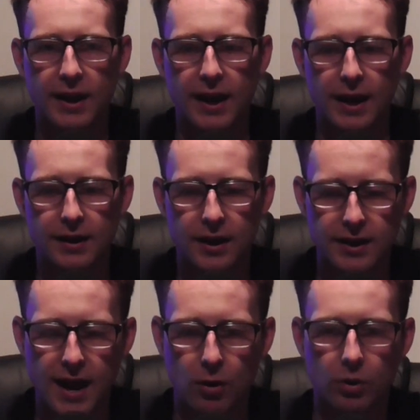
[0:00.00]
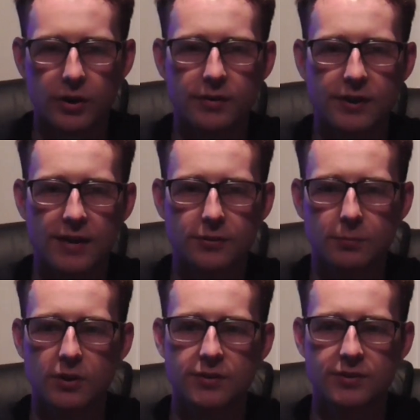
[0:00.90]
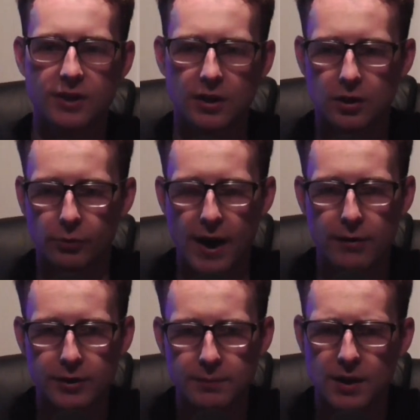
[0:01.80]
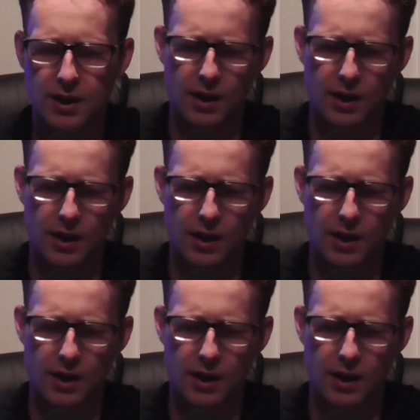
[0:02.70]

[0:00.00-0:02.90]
And, yeah, Oregon's got some good skill around him,